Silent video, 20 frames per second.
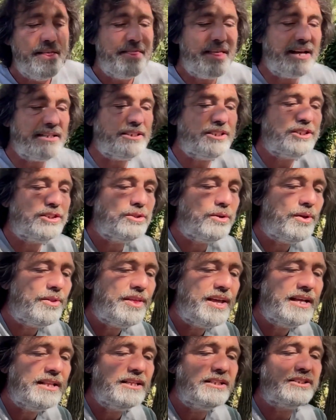That's the sort of
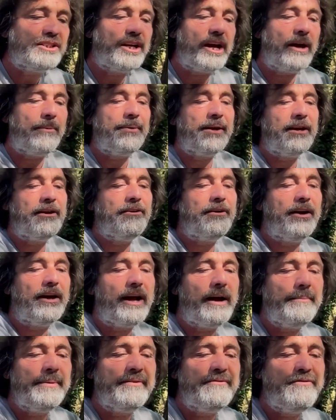thing that's coming
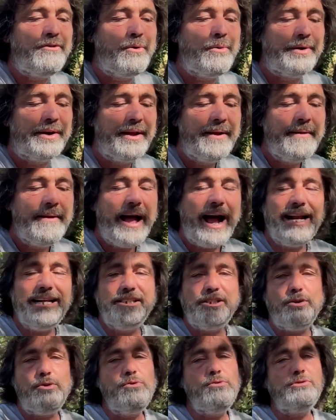coming forward. And
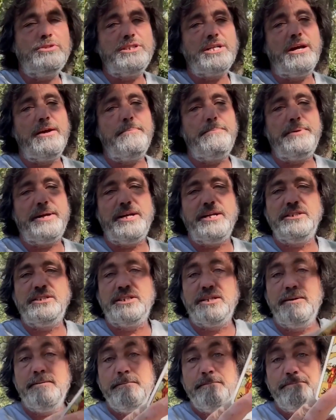it's also
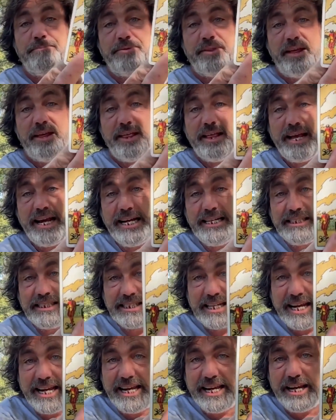because it's
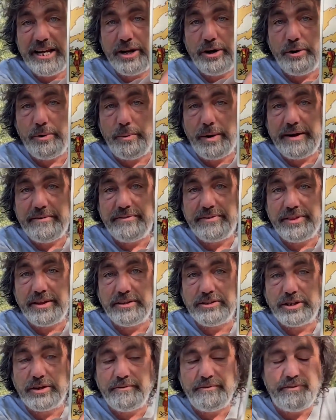taking you away from
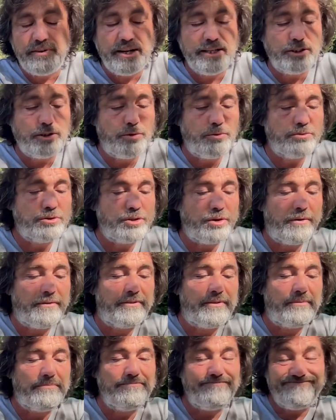those conflictual sort
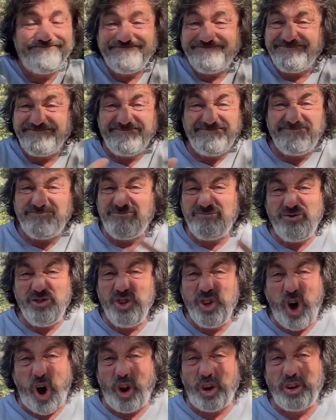of
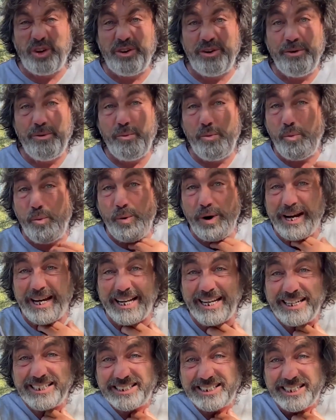non
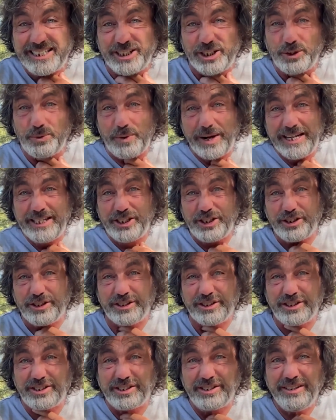winning
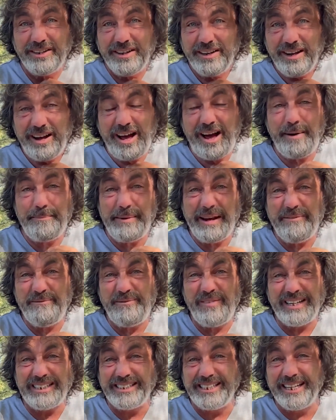situations, um,
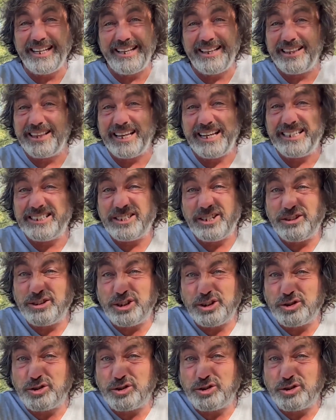investing in things that